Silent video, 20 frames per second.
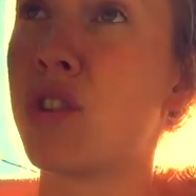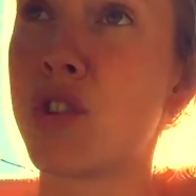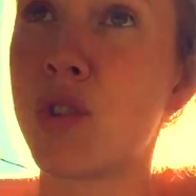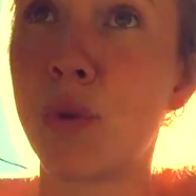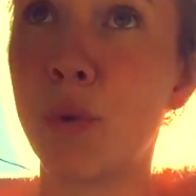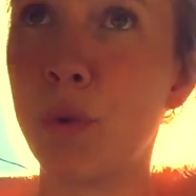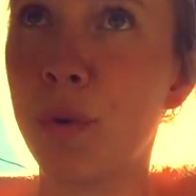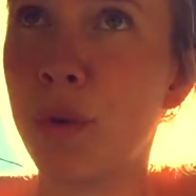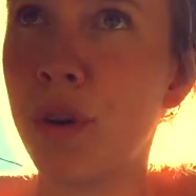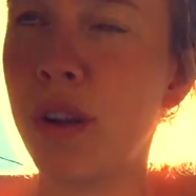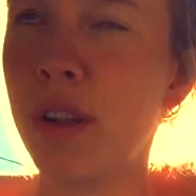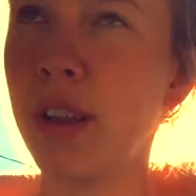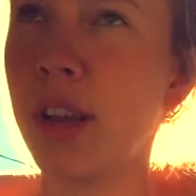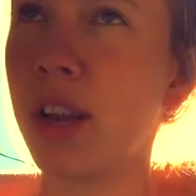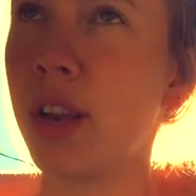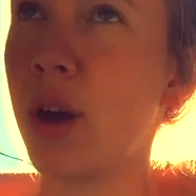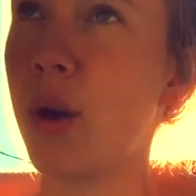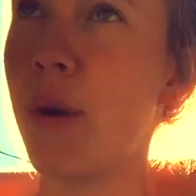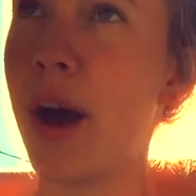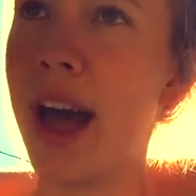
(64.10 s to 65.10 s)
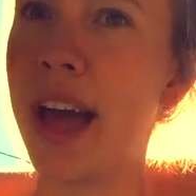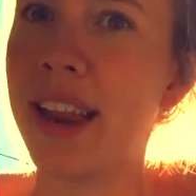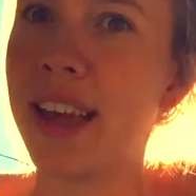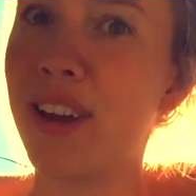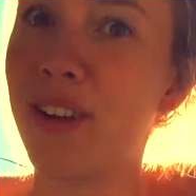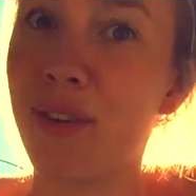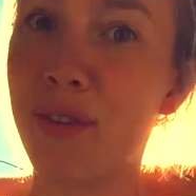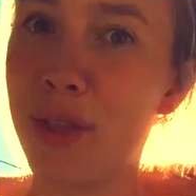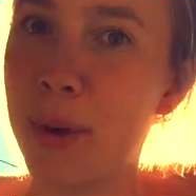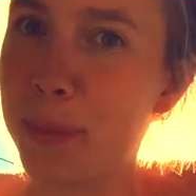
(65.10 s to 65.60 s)
school, you know,
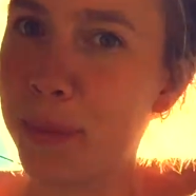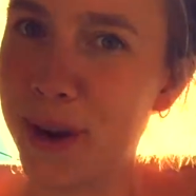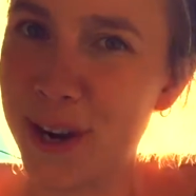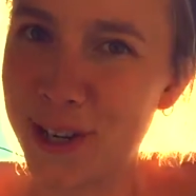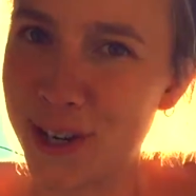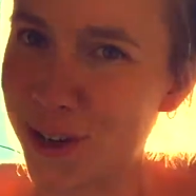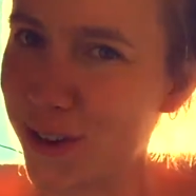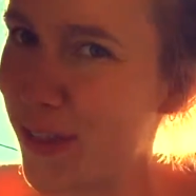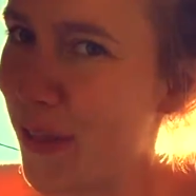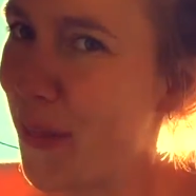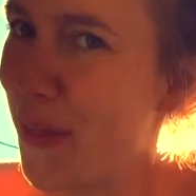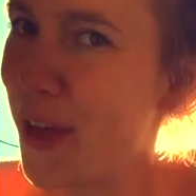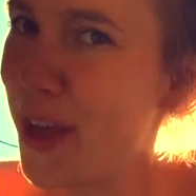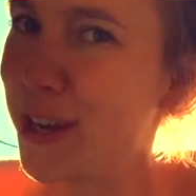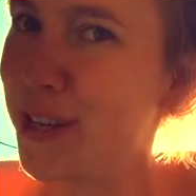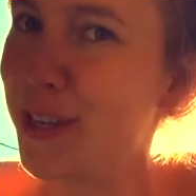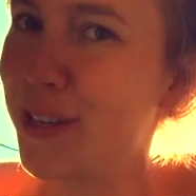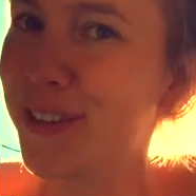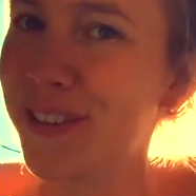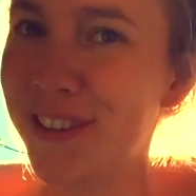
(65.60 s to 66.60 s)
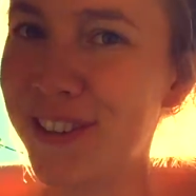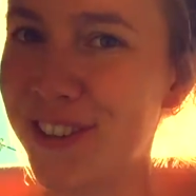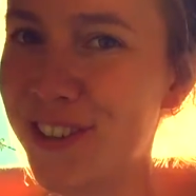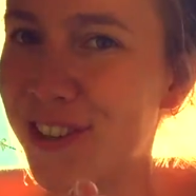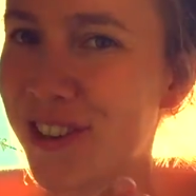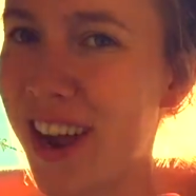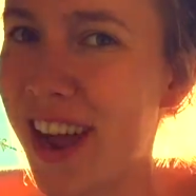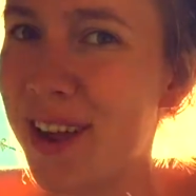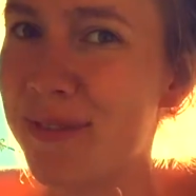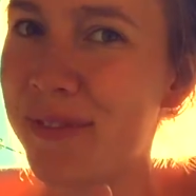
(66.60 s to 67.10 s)
adding the pressure that they do to
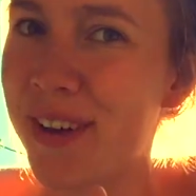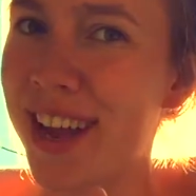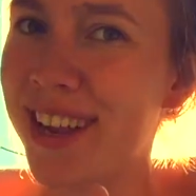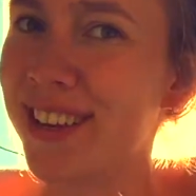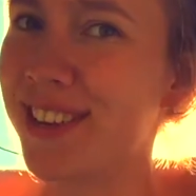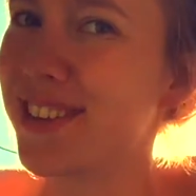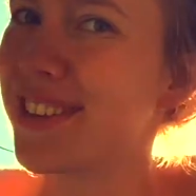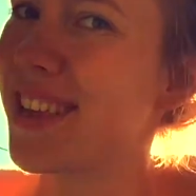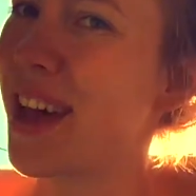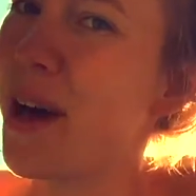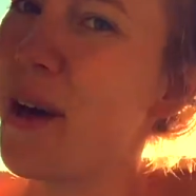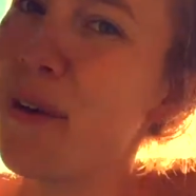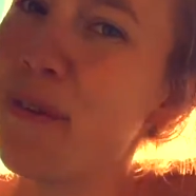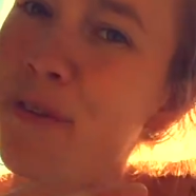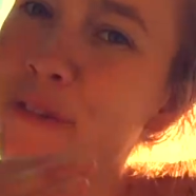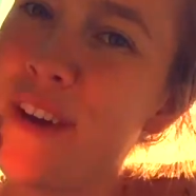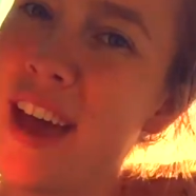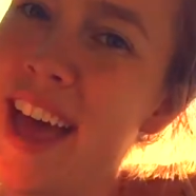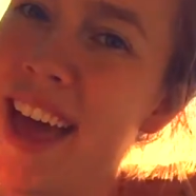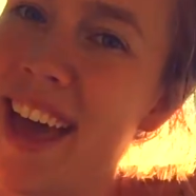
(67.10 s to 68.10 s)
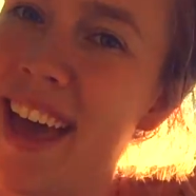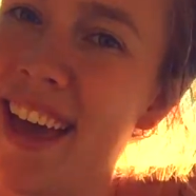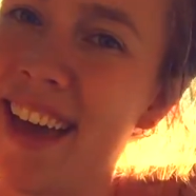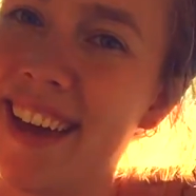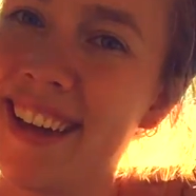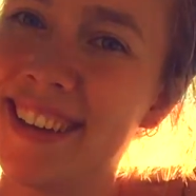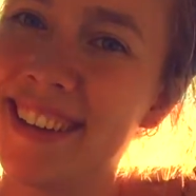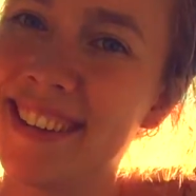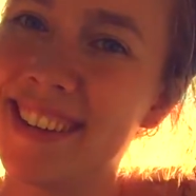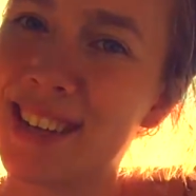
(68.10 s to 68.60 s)
try and find yourself
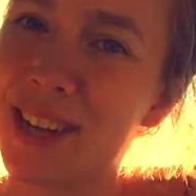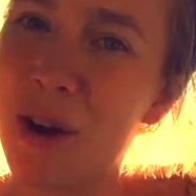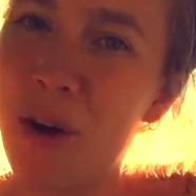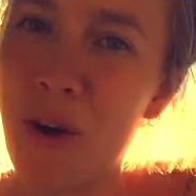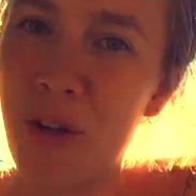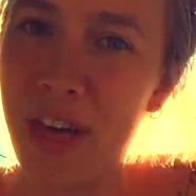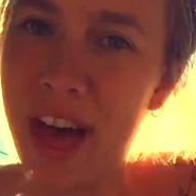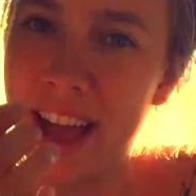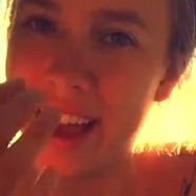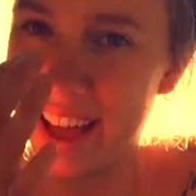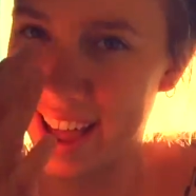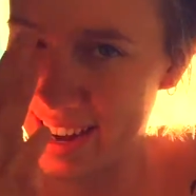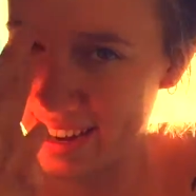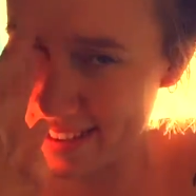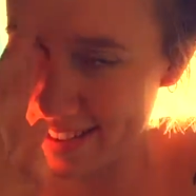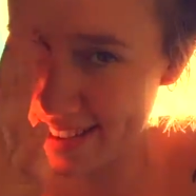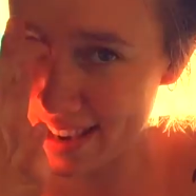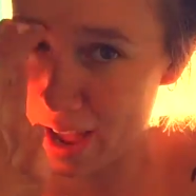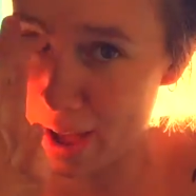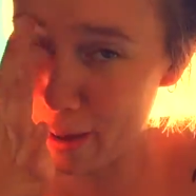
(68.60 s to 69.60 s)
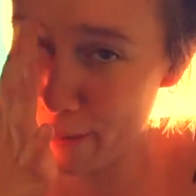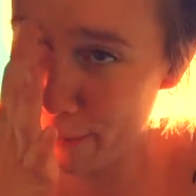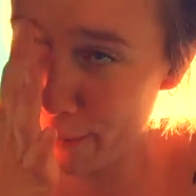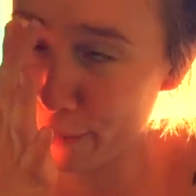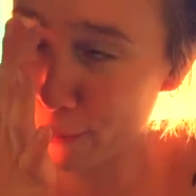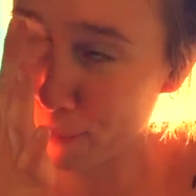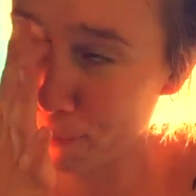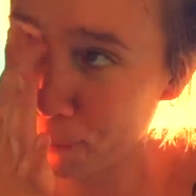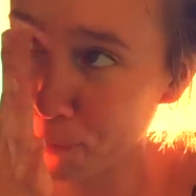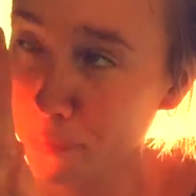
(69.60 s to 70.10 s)
and all that kind of stuff,
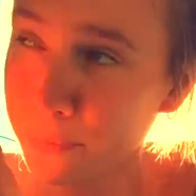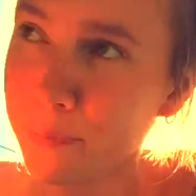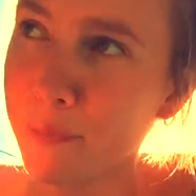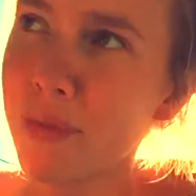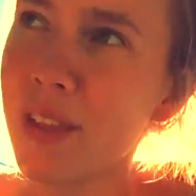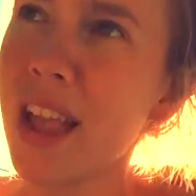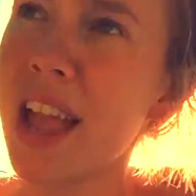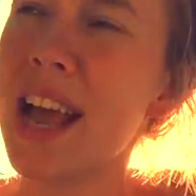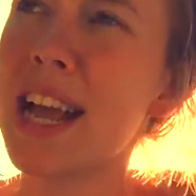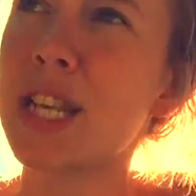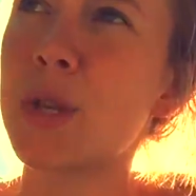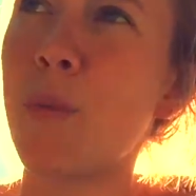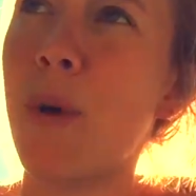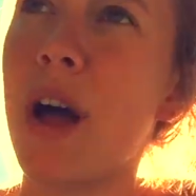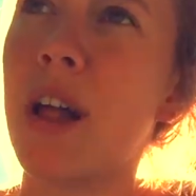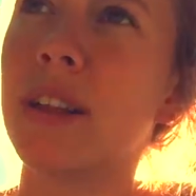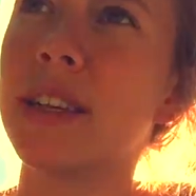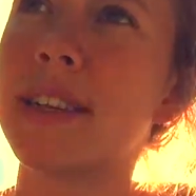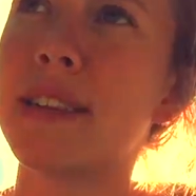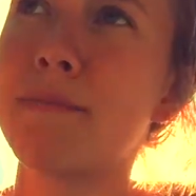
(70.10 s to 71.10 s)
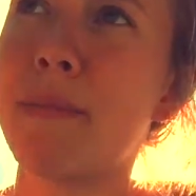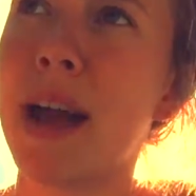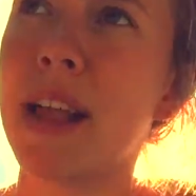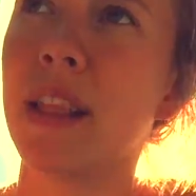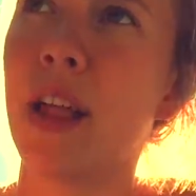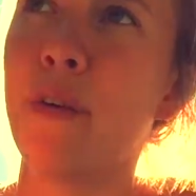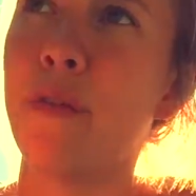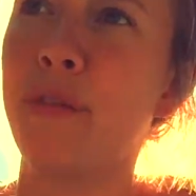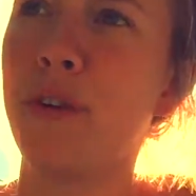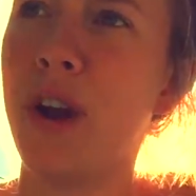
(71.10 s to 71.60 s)
as well as my
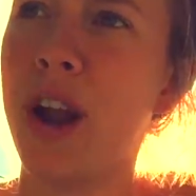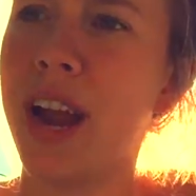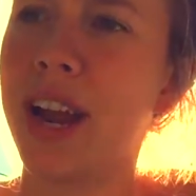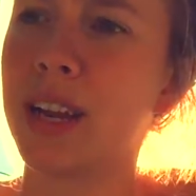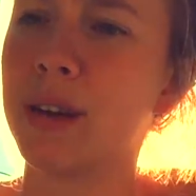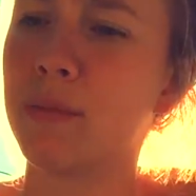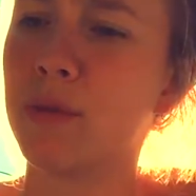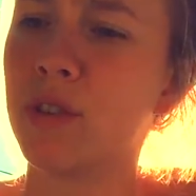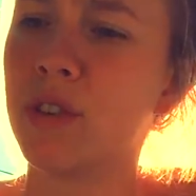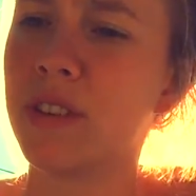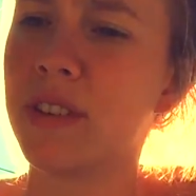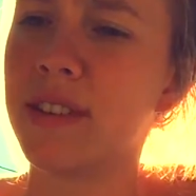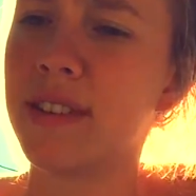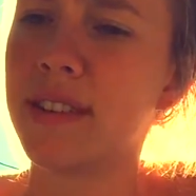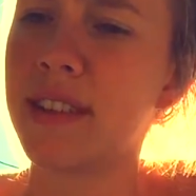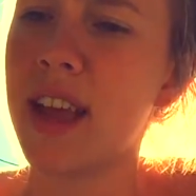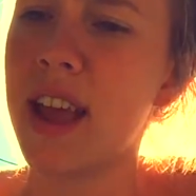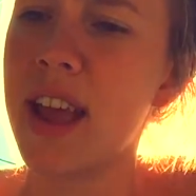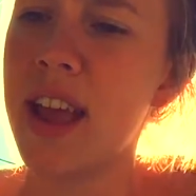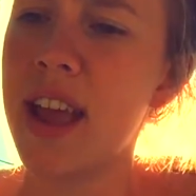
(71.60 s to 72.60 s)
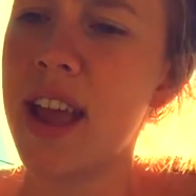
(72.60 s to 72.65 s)
love for animals